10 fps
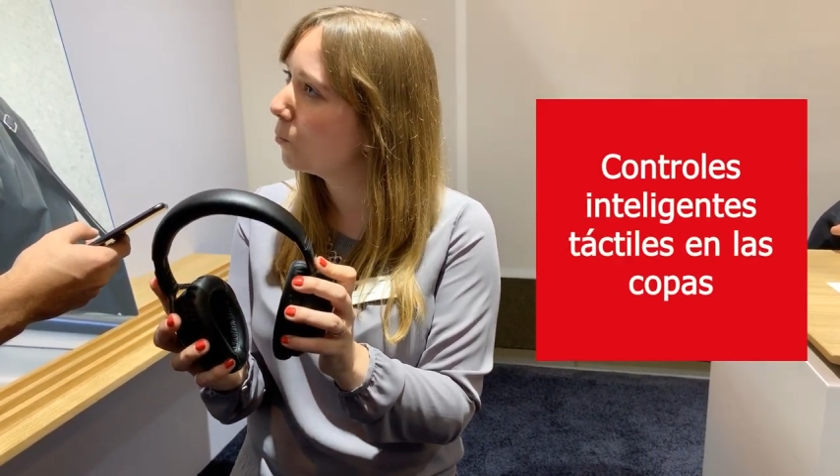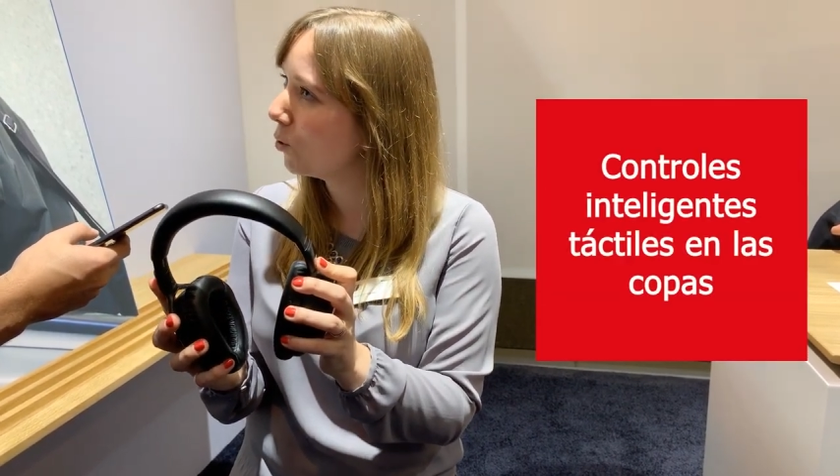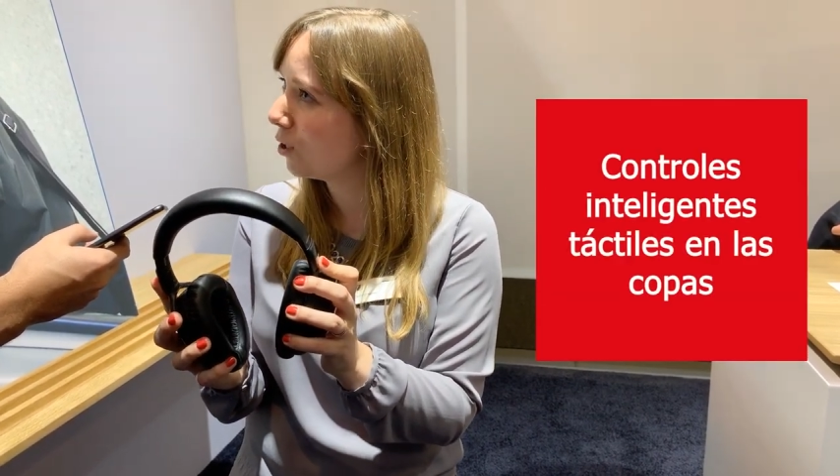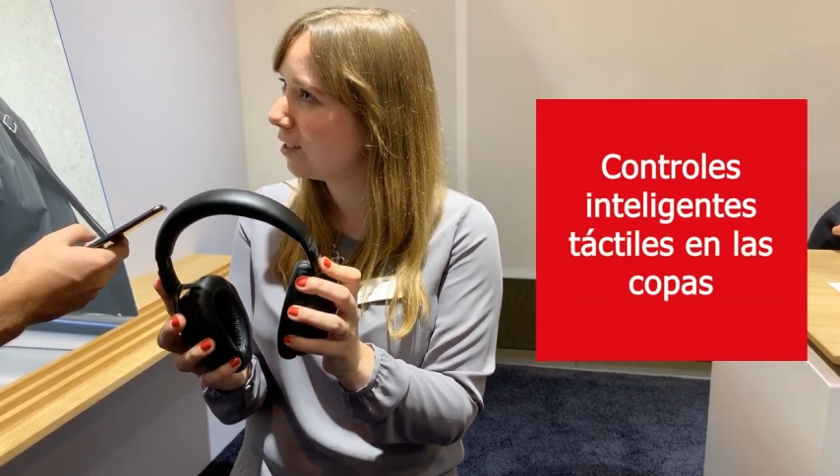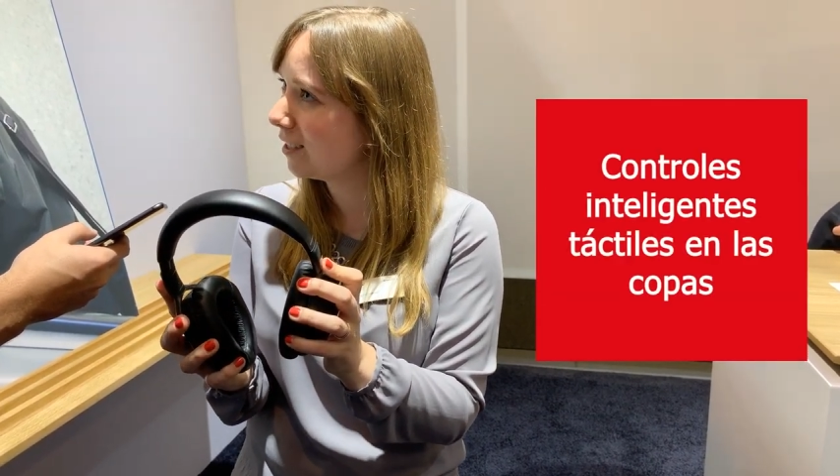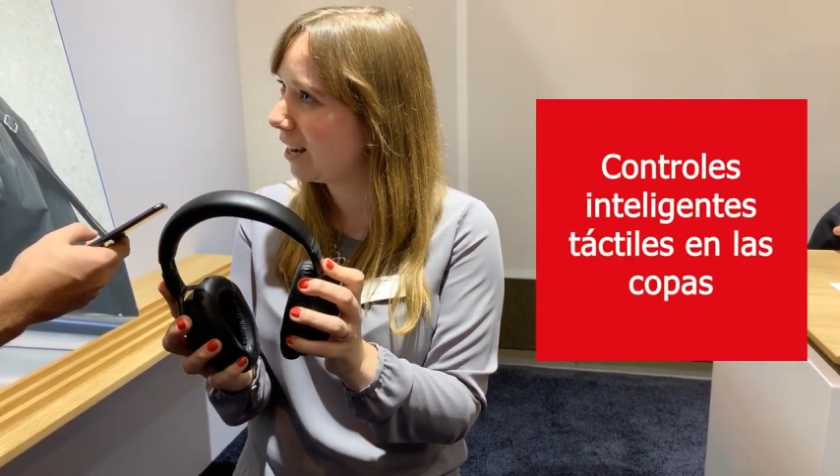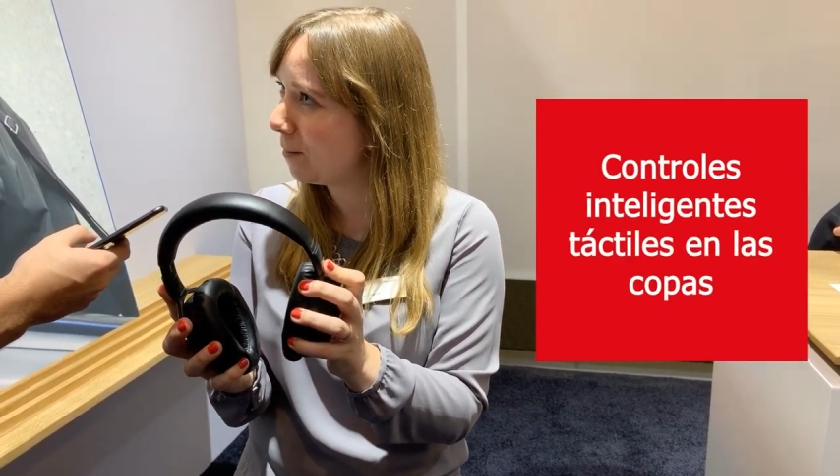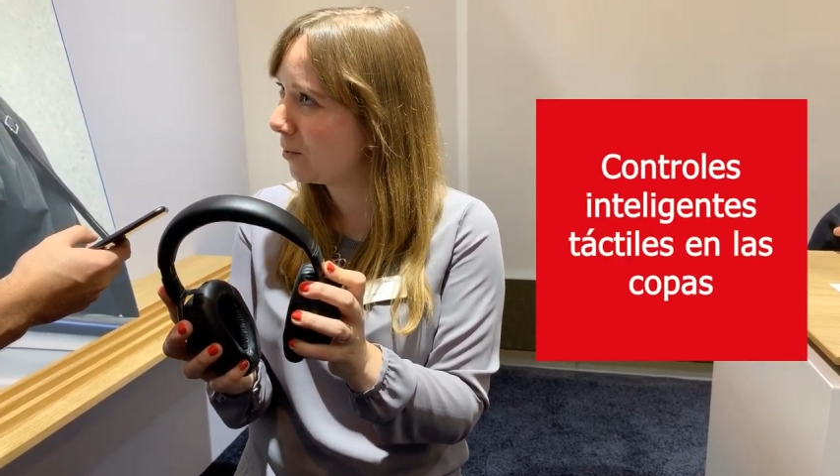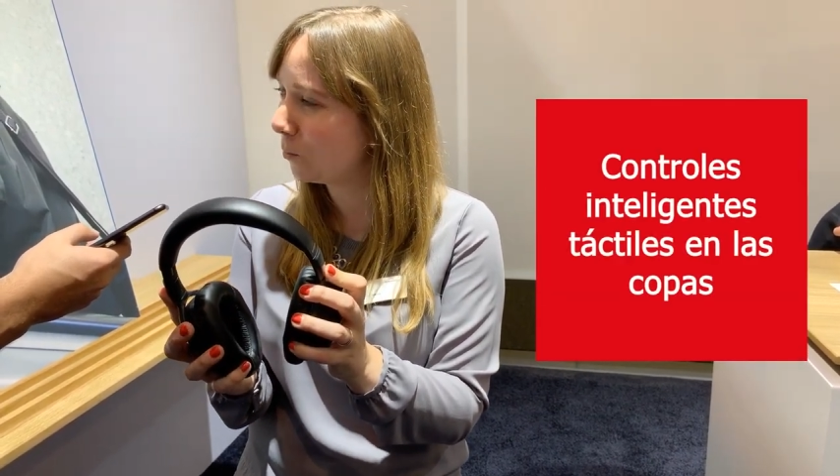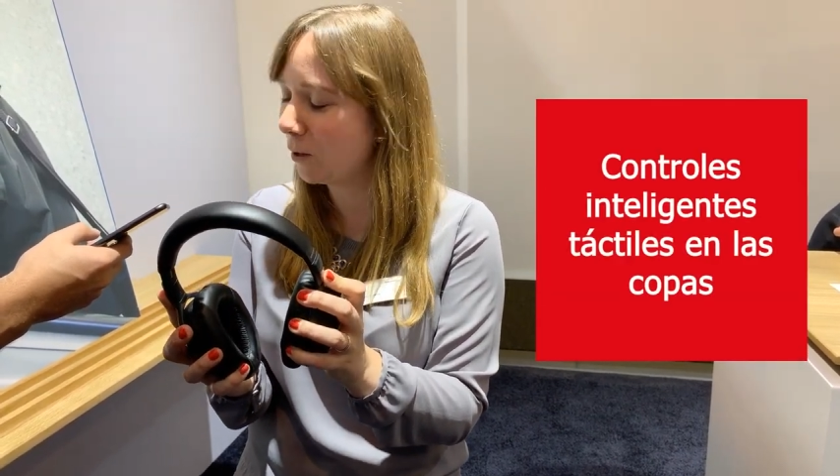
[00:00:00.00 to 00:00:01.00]
which is the same
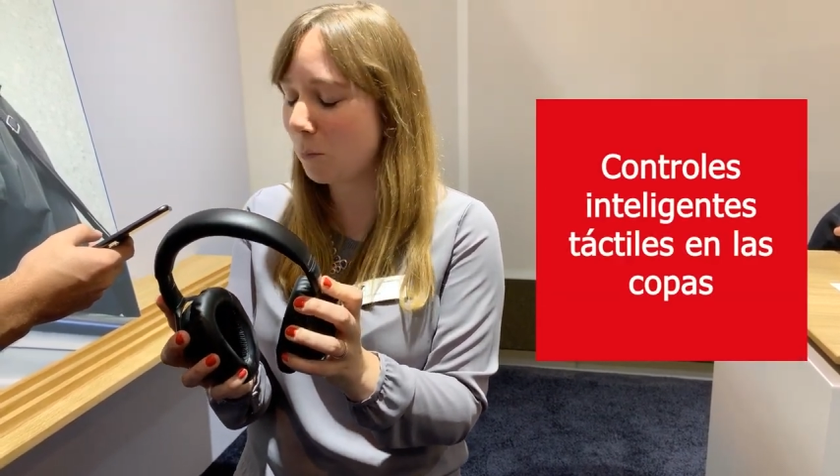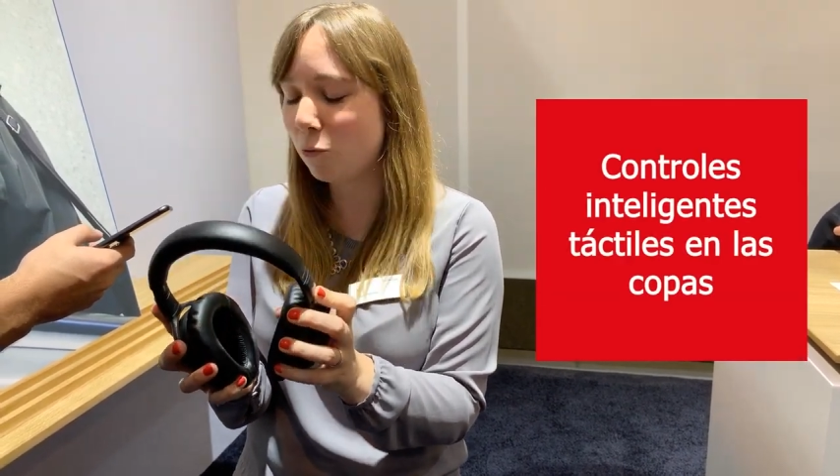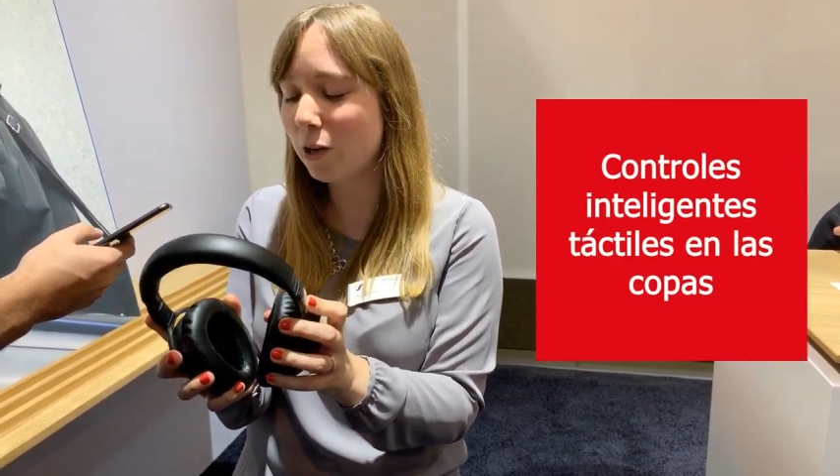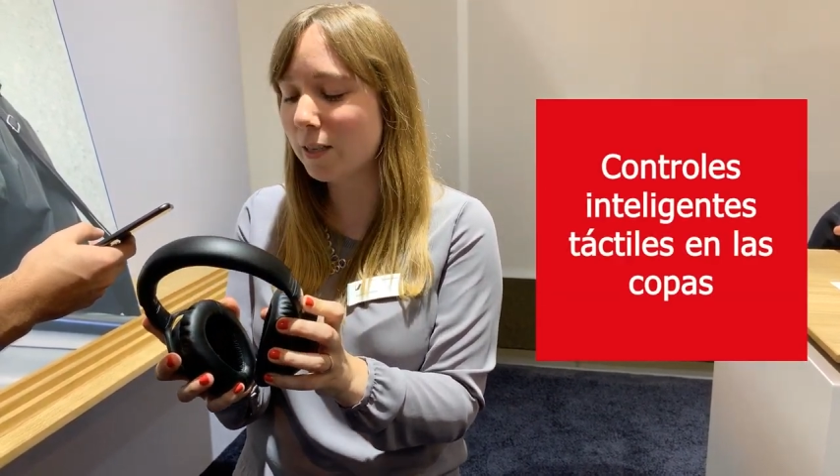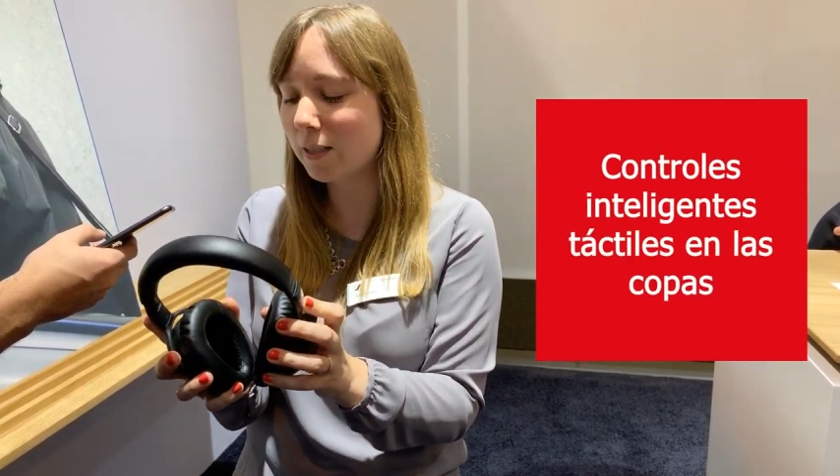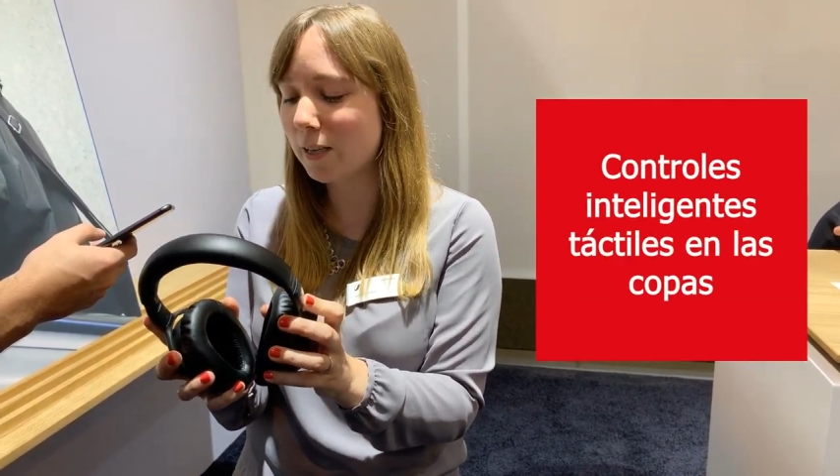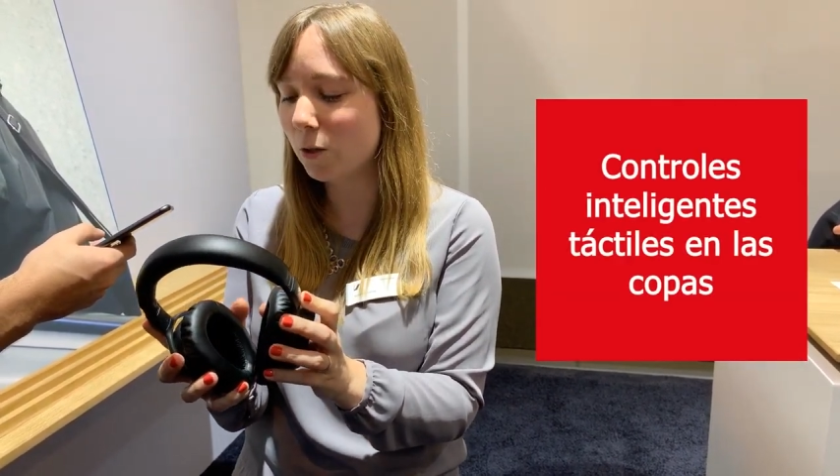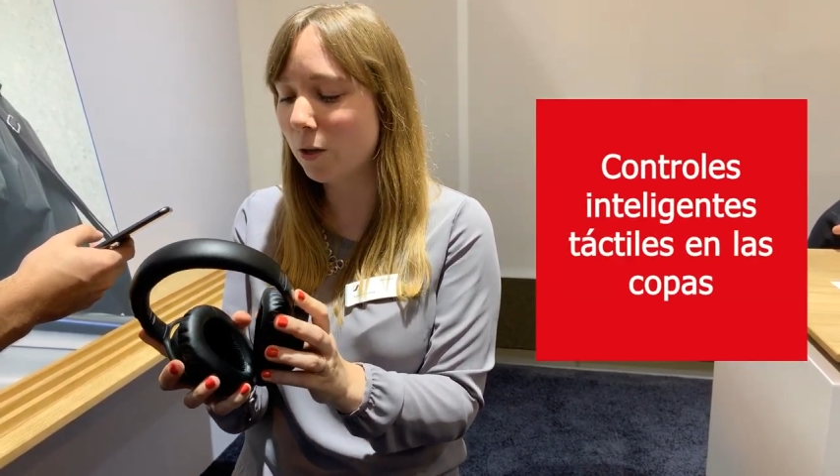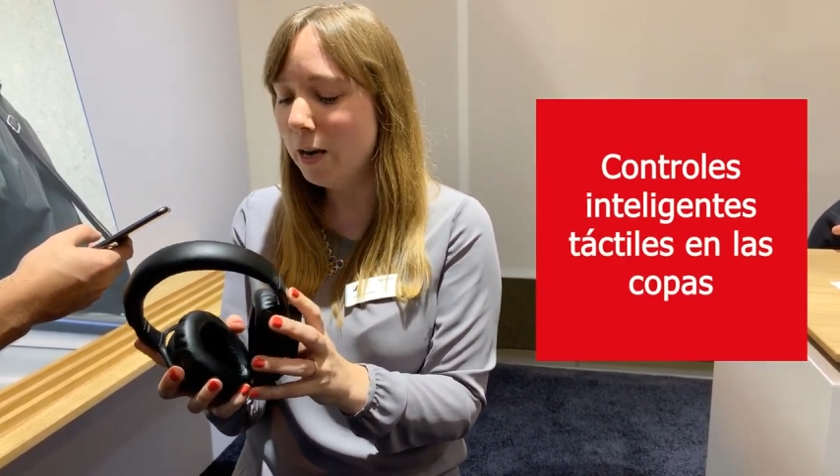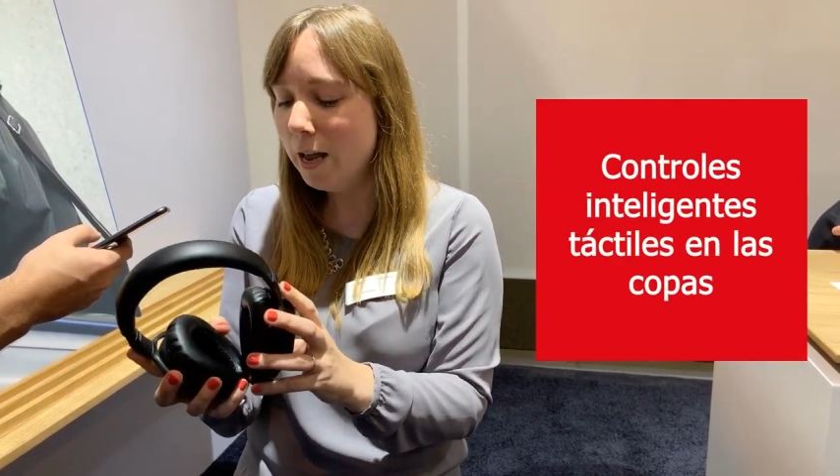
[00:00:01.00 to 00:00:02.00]
as with the
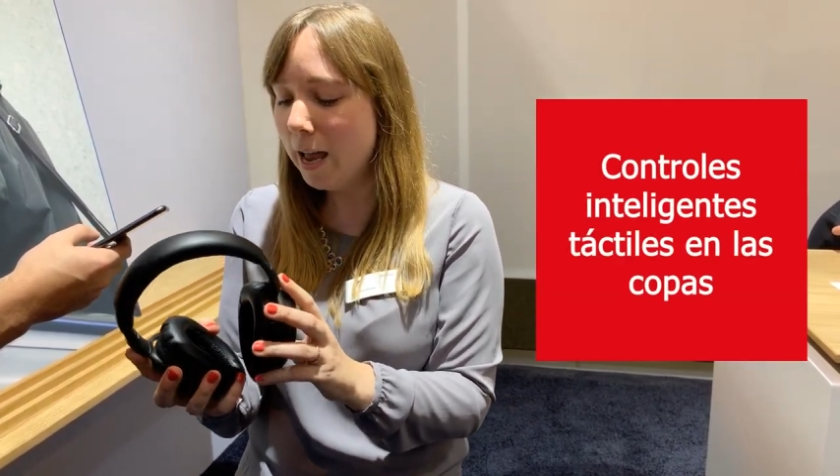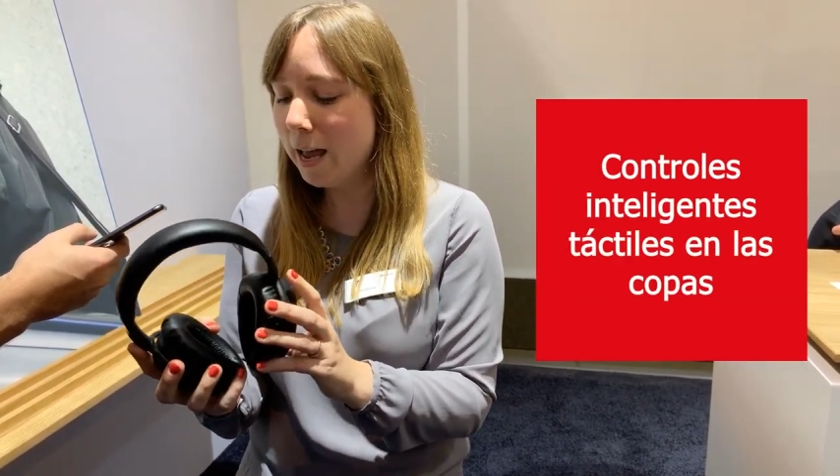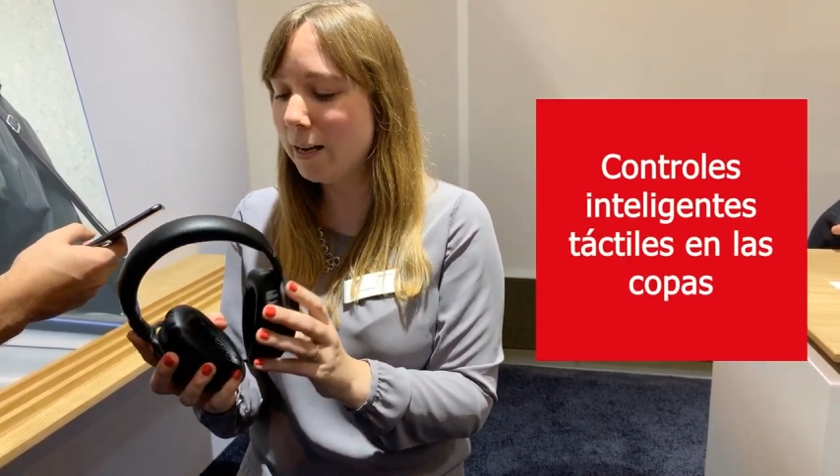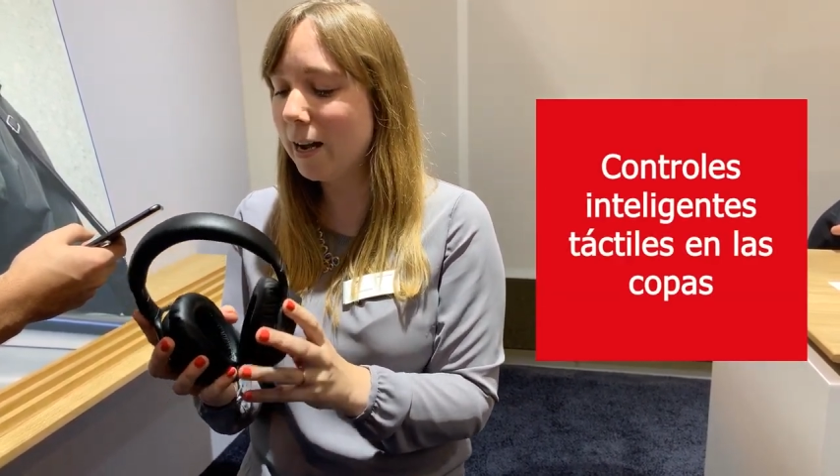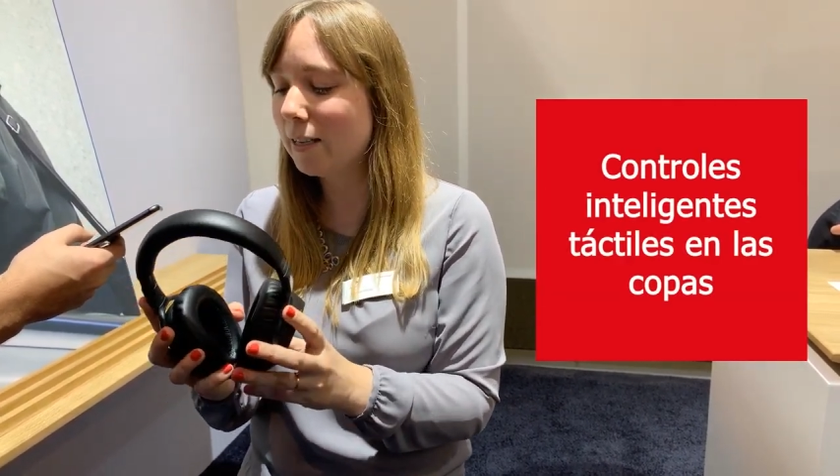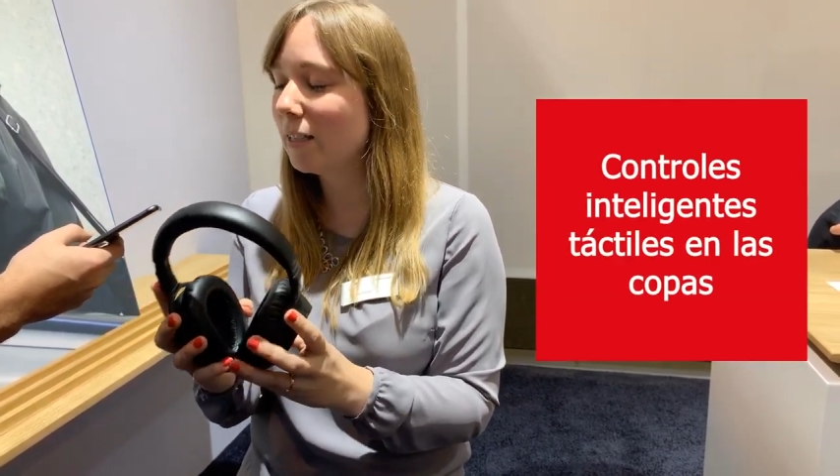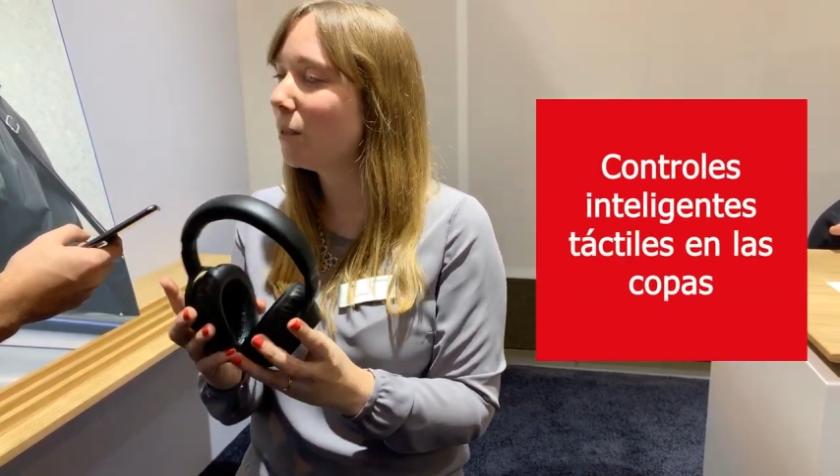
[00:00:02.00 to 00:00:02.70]
predecessor, and it has the